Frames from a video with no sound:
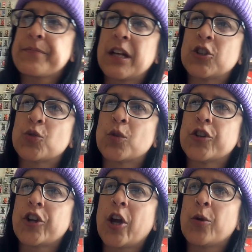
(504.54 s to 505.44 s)
I just want to
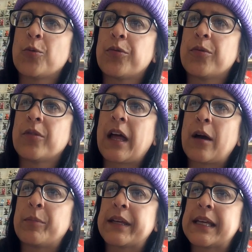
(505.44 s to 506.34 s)
know how
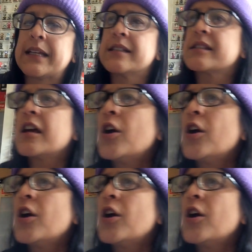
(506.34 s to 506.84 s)
big it is,